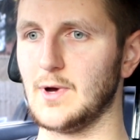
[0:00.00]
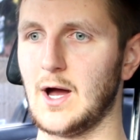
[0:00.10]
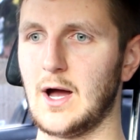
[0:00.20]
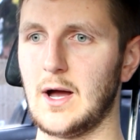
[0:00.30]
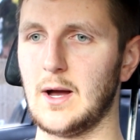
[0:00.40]

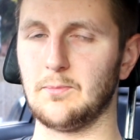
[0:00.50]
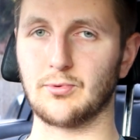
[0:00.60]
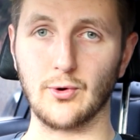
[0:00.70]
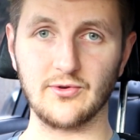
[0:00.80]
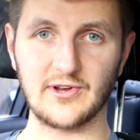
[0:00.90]

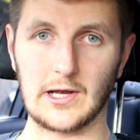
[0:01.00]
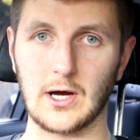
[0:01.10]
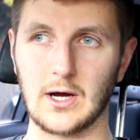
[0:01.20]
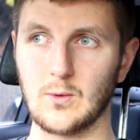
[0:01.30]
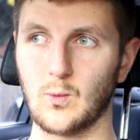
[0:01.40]
brought to
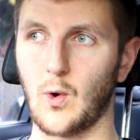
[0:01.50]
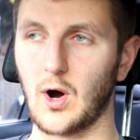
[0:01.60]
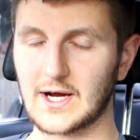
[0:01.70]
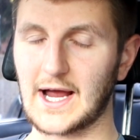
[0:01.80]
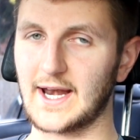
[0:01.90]
light
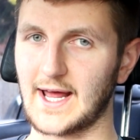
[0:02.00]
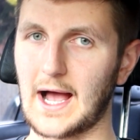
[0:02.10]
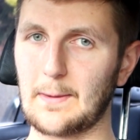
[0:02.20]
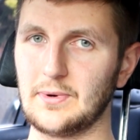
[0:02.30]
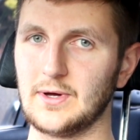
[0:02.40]
what can
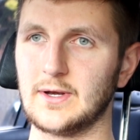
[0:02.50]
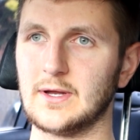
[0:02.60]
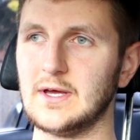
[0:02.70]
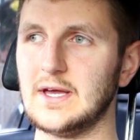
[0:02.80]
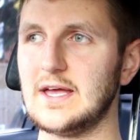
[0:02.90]
happen
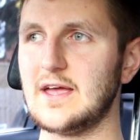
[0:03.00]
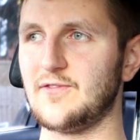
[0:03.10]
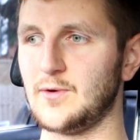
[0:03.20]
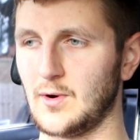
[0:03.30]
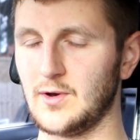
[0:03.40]

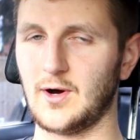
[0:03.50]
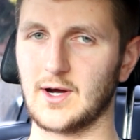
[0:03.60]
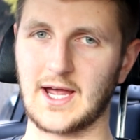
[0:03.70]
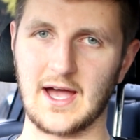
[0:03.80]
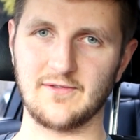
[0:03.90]
if you are
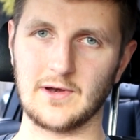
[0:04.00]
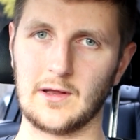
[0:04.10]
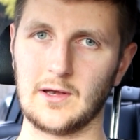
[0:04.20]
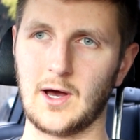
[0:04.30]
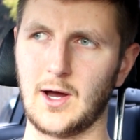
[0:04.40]
not careful
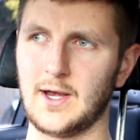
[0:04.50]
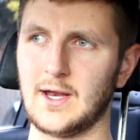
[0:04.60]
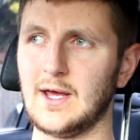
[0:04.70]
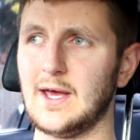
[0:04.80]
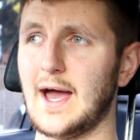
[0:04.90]
online.
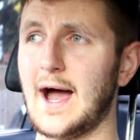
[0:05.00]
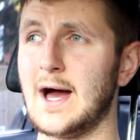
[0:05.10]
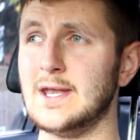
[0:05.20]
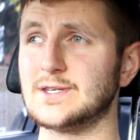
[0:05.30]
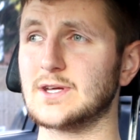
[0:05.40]

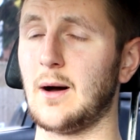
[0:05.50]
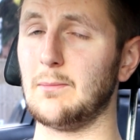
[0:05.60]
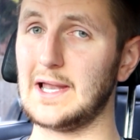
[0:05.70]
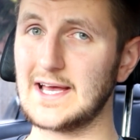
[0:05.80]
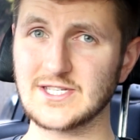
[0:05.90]
And
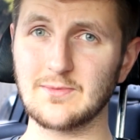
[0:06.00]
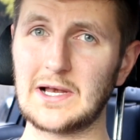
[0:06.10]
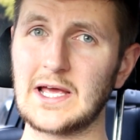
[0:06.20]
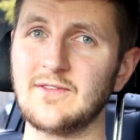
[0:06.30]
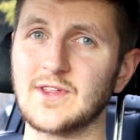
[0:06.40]
I'm led to
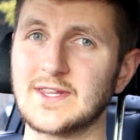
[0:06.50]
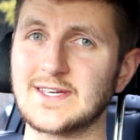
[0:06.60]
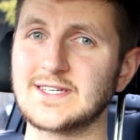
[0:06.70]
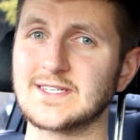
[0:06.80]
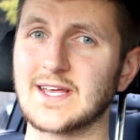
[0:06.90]
believe that
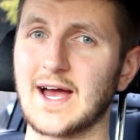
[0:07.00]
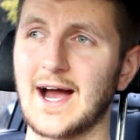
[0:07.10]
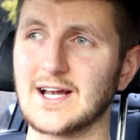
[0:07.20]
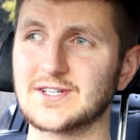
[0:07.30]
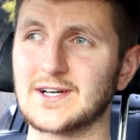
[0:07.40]
this is
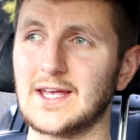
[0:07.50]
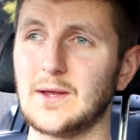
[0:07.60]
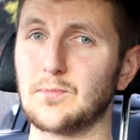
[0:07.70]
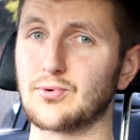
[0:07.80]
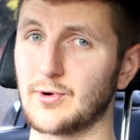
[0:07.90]

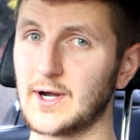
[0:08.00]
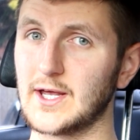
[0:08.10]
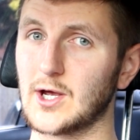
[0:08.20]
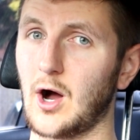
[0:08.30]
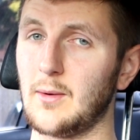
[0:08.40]
actually
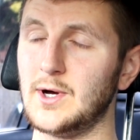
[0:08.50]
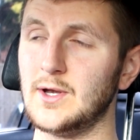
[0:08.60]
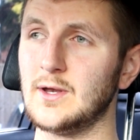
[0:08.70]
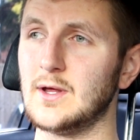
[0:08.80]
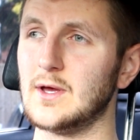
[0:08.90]
pretty
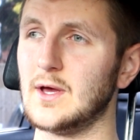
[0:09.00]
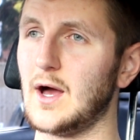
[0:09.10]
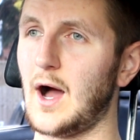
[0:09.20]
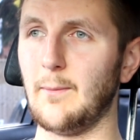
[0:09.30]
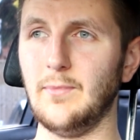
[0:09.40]
common.
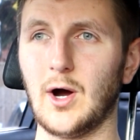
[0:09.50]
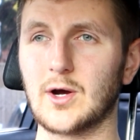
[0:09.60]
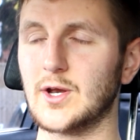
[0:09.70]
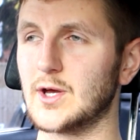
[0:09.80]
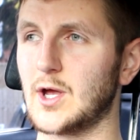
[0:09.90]
I'm
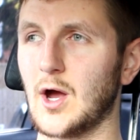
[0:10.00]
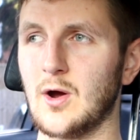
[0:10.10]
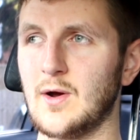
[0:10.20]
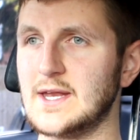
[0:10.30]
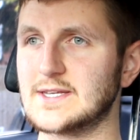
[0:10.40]
not going to
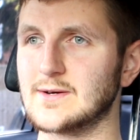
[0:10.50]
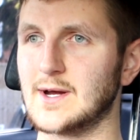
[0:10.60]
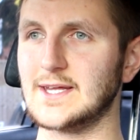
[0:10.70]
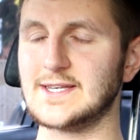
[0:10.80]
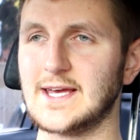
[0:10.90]
go into
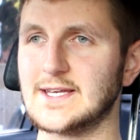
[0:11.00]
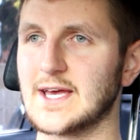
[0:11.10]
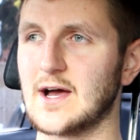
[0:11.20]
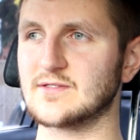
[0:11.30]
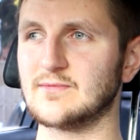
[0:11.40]
any
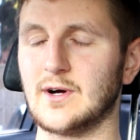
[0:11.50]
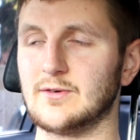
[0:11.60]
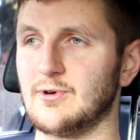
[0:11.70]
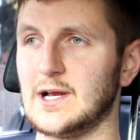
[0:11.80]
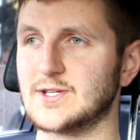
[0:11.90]
details. I'm not
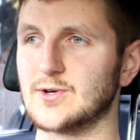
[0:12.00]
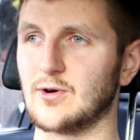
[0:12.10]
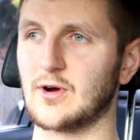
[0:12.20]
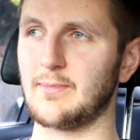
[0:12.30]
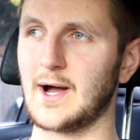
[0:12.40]
going to really
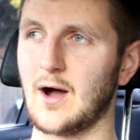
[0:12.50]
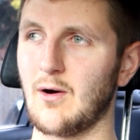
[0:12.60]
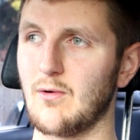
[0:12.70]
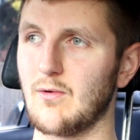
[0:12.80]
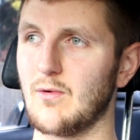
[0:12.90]
talk
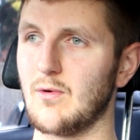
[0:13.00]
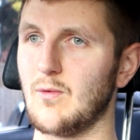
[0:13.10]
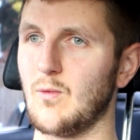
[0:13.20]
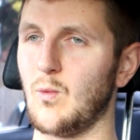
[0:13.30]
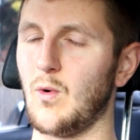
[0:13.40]
about
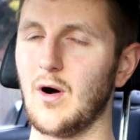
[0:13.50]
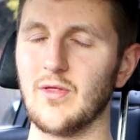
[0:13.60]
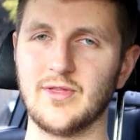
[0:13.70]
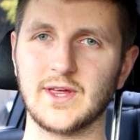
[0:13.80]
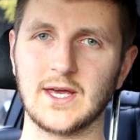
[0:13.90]

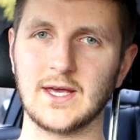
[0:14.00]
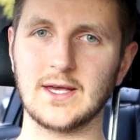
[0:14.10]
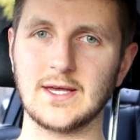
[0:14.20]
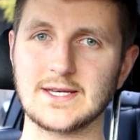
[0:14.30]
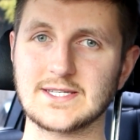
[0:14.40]
what
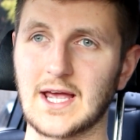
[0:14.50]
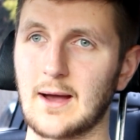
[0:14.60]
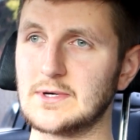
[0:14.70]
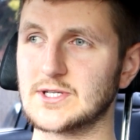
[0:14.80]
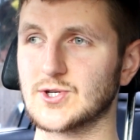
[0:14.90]
the
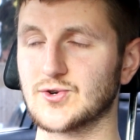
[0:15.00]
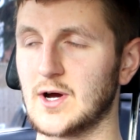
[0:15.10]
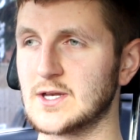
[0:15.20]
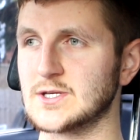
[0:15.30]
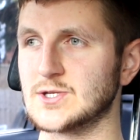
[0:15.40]
scammers are
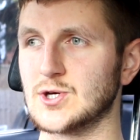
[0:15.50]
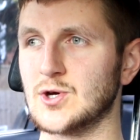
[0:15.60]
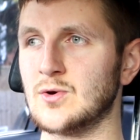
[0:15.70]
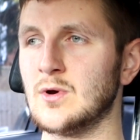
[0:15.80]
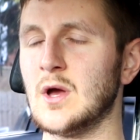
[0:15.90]
trying to
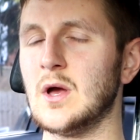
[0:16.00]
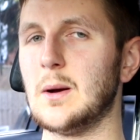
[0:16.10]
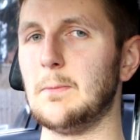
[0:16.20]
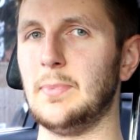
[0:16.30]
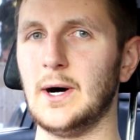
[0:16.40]
do.
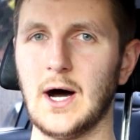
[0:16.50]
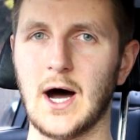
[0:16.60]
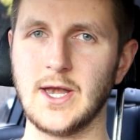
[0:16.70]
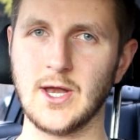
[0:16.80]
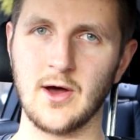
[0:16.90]
But
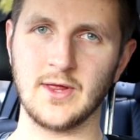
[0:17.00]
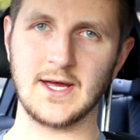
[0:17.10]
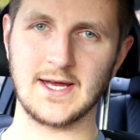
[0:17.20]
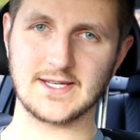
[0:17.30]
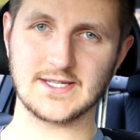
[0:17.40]
I know
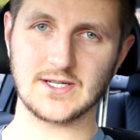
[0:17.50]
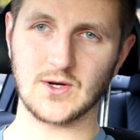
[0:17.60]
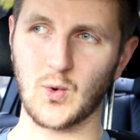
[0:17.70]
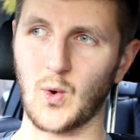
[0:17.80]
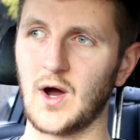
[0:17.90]
that it's
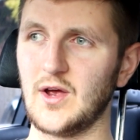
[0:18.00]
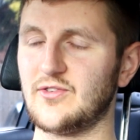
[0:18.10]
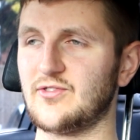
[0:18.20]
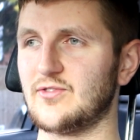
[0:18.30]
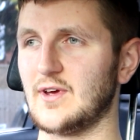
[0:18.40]

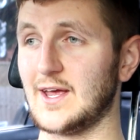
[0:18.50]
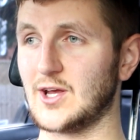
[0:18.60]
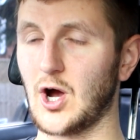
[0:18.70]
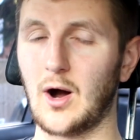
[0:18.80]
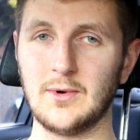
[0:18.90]
quite a
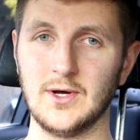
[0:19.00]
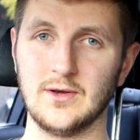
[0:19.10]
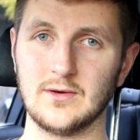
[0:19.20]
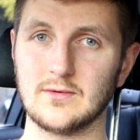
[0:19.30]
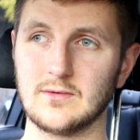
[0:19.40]

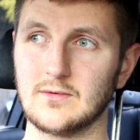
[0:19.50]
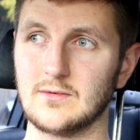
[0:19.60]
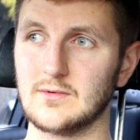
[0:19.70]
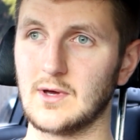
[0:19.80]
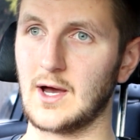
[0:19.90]
common
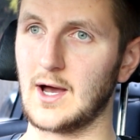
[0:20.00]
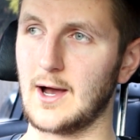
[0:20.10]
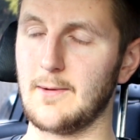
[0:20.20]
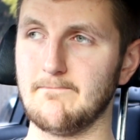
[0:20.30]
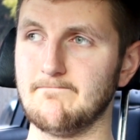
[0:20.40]

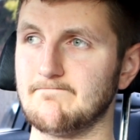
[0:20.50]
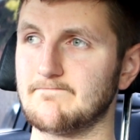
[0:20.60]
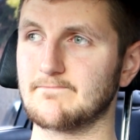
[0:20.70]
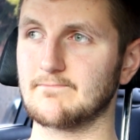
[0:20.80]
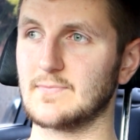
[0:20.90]

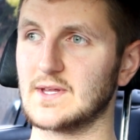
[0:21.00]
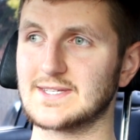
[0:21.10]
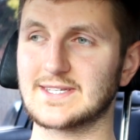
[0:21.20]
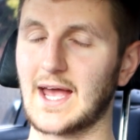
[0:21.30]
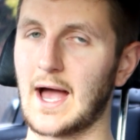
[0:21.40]

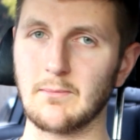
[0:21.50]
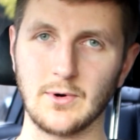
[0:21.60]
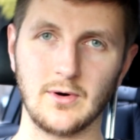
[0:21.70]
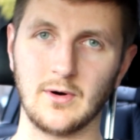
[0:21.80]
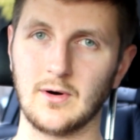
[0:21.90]
scam,
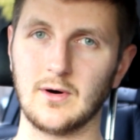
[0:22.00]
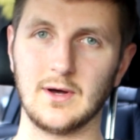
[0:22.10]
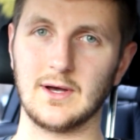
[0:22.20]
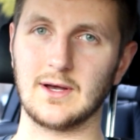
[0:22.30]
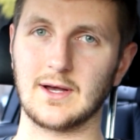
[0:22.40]
or
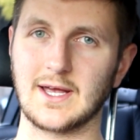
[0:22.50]
I